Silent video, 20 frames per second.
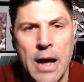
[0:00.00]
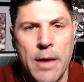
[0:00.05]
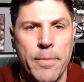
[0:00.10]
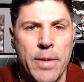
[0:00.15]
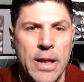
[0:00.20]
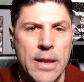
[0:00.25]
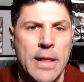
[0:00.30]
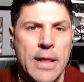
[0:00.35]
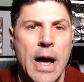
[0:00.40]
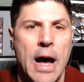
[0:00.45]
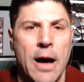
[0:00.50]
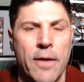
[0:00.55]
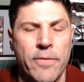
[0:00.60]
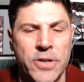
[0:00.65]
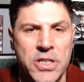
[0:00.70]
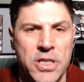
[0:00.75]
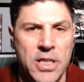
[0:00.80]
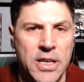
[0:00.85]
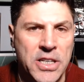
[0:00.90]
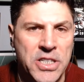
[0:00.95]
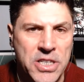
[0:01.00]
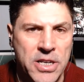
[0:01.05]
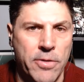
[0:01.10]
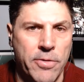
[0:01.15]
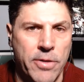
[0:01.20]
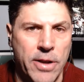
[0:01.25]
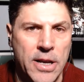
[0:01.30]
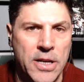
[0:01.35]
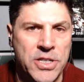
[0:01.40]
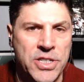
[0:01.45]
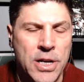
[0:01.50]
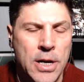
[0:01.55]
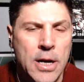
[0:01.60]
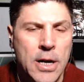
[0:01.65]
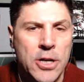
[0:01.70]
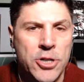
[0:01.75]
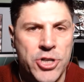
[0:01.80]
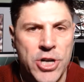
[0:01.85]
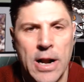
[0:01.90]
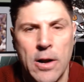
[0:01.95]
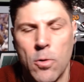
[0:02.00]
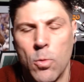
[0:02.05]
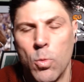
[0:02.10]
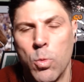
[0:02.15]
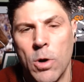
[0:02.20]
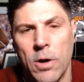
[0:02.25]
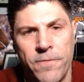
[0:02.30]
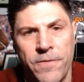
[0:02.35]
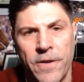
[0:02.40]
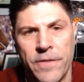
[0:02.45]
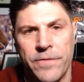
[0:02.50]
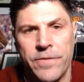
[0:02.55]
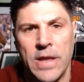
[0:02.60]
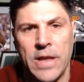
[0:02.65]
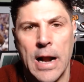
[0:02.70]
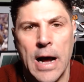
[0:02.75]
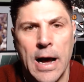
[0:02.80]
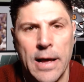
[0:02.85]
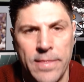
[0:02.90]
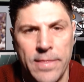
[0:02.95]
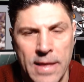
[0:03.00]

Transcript: and obviously Sirius Channel 159.